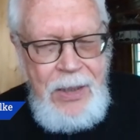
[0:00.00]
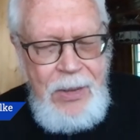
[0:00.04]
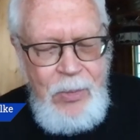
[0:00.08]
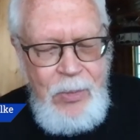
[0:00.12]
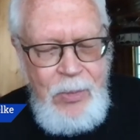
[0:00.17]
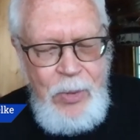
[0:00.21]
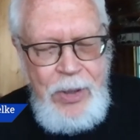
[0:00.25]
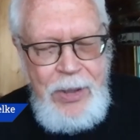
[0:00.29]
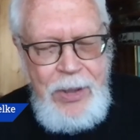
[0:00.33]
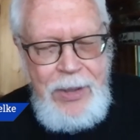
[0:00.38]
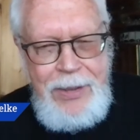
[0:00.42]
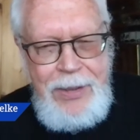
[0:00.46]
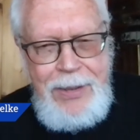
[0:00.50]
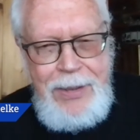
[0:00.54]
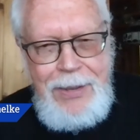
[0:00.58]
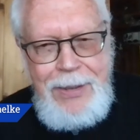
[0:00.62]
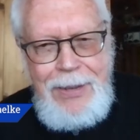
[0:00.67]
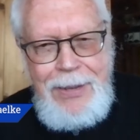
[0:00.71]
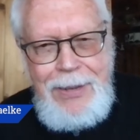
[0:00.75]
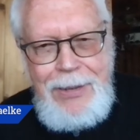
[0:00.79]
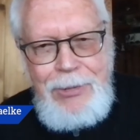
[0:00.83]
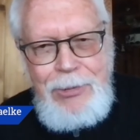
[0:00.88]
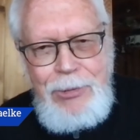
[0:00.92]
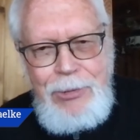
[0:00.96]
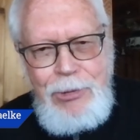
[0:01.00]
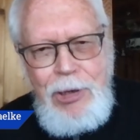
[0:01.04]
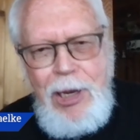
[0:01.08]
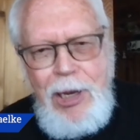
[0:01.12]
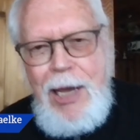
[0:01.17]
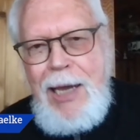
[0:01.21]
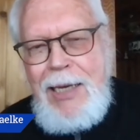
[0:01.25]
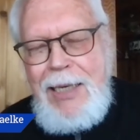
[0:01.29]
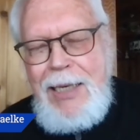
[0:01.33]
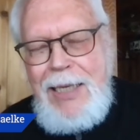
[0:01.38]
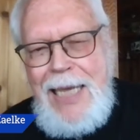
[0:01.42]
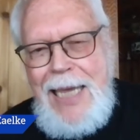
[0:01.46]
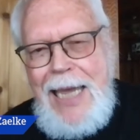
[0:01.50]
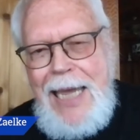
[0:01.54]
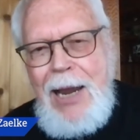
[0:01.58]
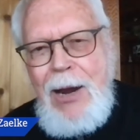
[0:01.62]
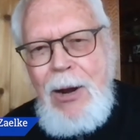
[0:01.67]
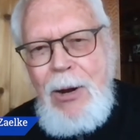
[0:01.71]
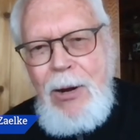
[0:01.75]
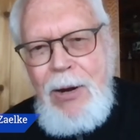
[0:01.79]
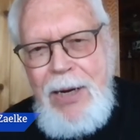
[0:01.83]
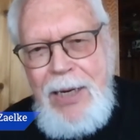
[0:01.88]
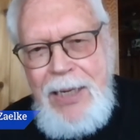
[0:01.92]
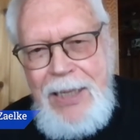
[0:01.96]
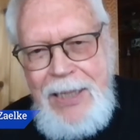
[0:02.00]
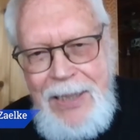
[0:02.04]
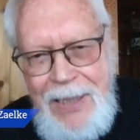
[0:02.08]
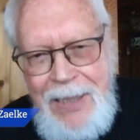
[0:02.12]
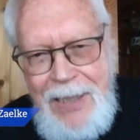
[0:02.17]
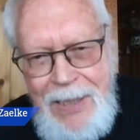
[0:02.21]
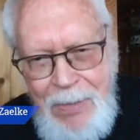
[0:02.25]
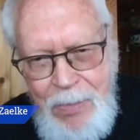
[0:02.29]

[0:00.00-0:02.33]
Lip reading: with John Kerry